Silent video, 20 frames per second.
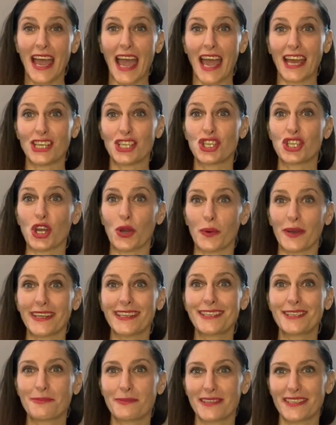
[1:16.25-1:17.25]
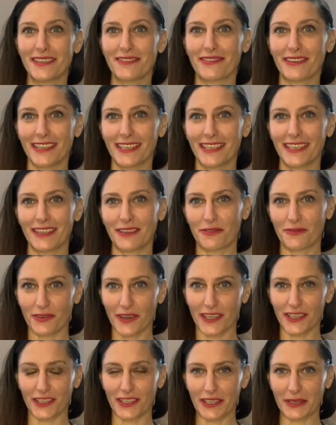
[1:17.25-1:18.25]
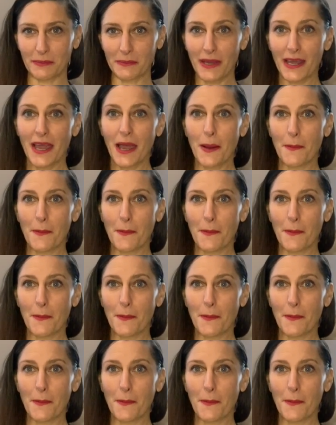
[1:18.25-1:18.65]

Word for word: and showing specifically the frenulum.